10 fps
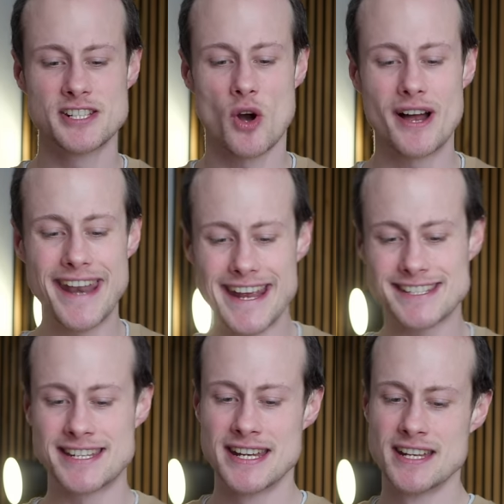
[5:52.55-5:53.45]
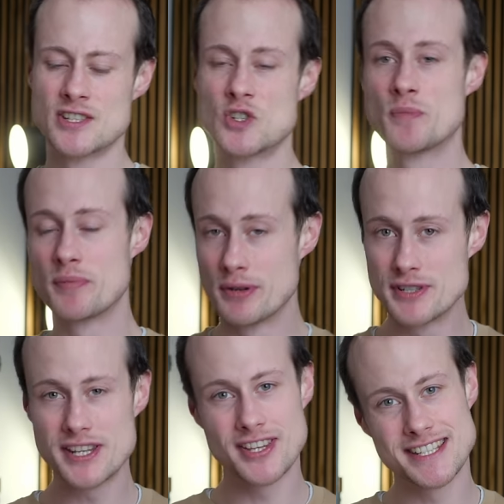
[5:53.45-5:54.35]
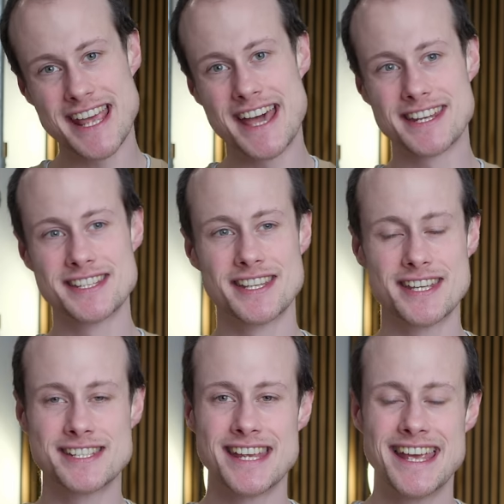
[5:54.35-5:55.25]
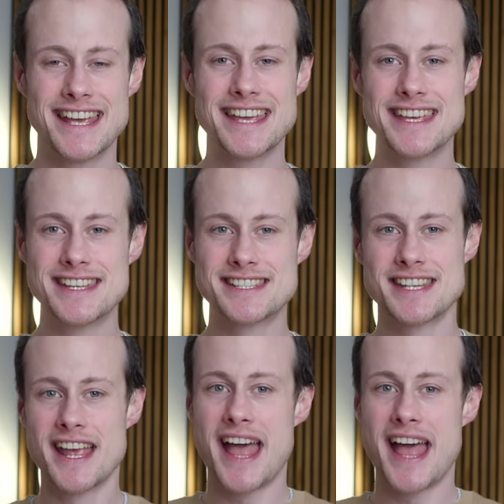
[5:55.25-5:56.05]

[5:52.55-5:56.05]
So our next super bluesy thing to add into this is